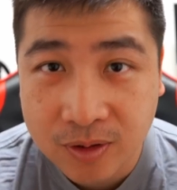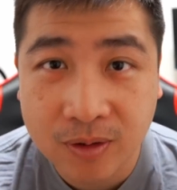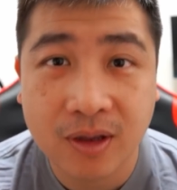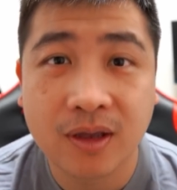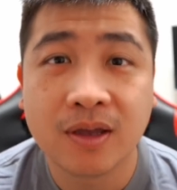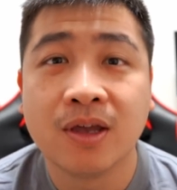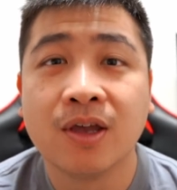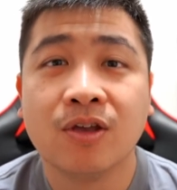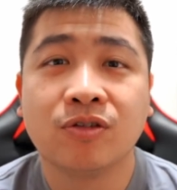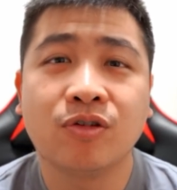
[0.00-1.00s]
Okay,
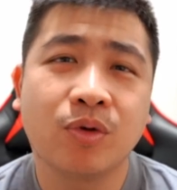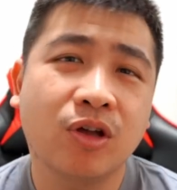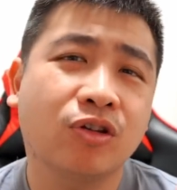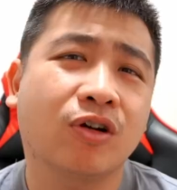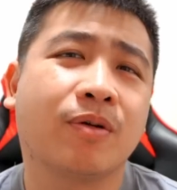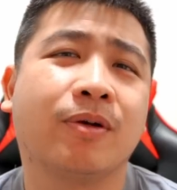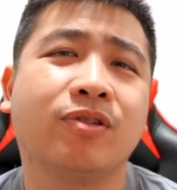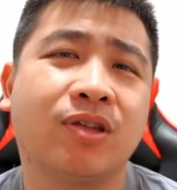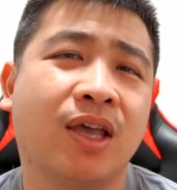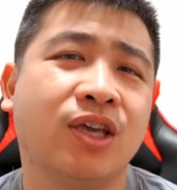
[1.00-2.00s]
so we're gonna talk about
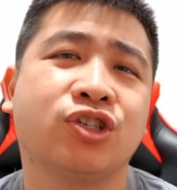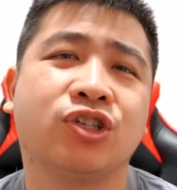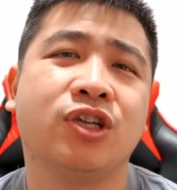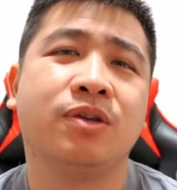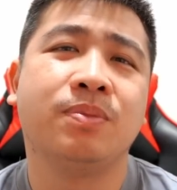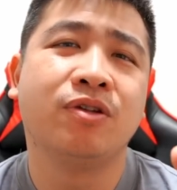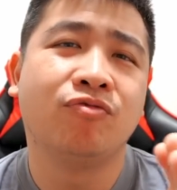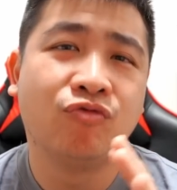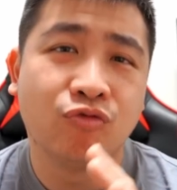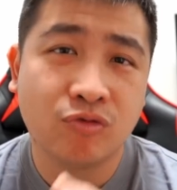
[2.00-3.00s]
this
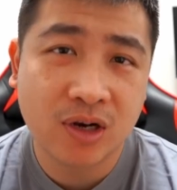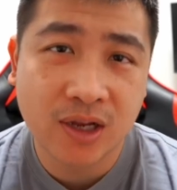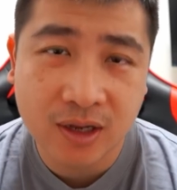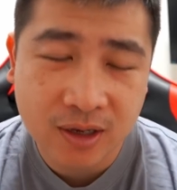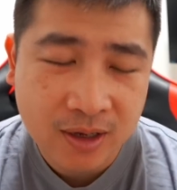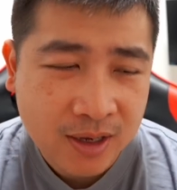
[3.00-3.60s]
HDB ruling.